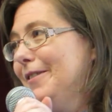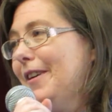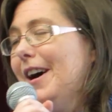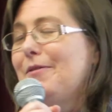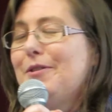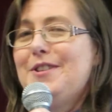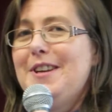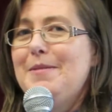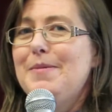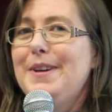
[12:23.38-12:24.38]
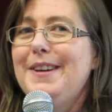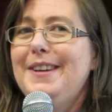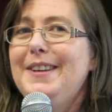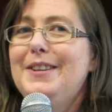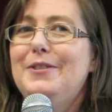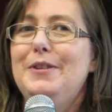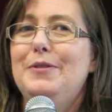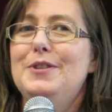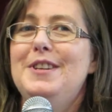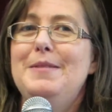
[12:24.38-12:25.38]
5 for Team B, 3
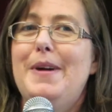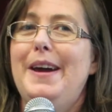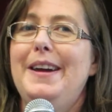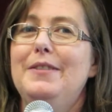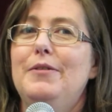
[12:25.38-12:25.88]
for Team A.